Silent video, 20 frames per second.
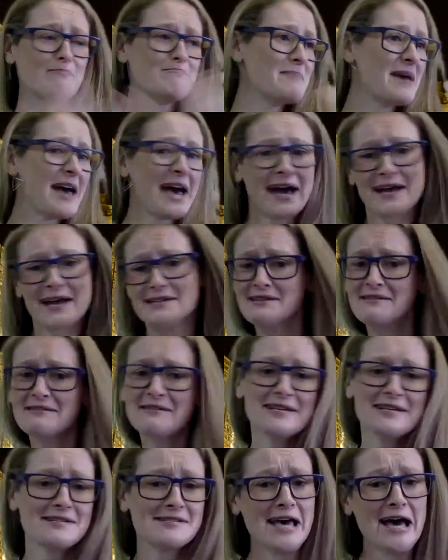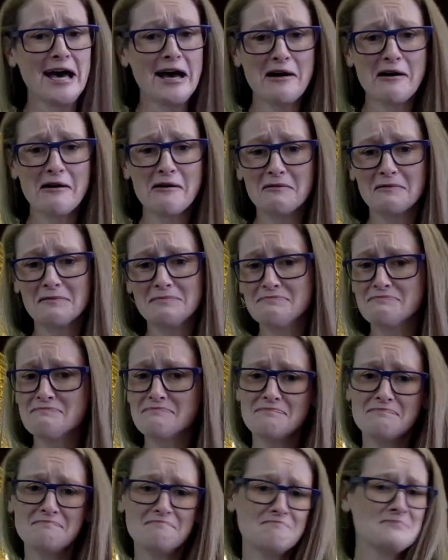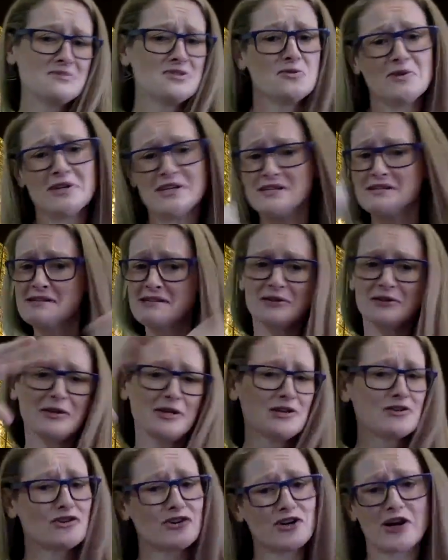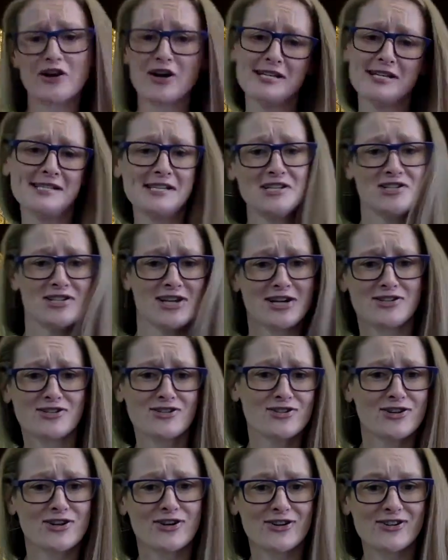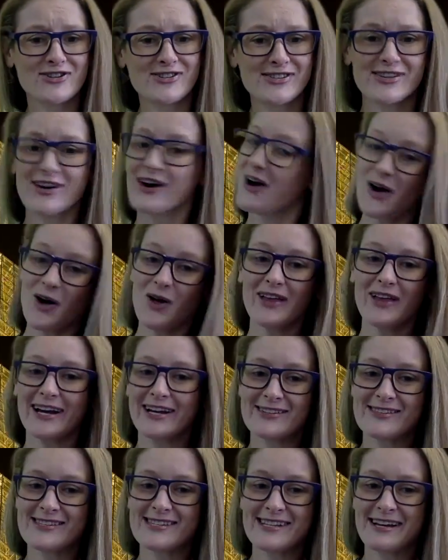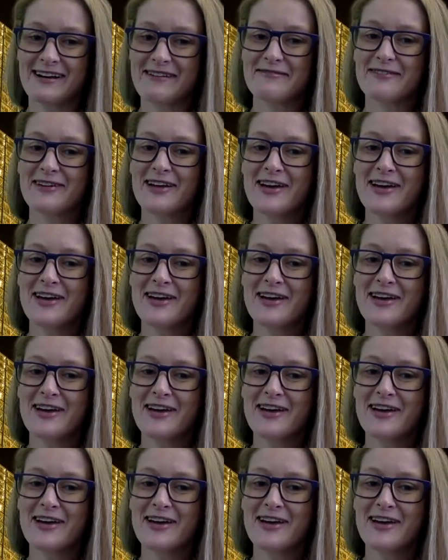acting things out, doing silly, crazy gestures, all that good stuff.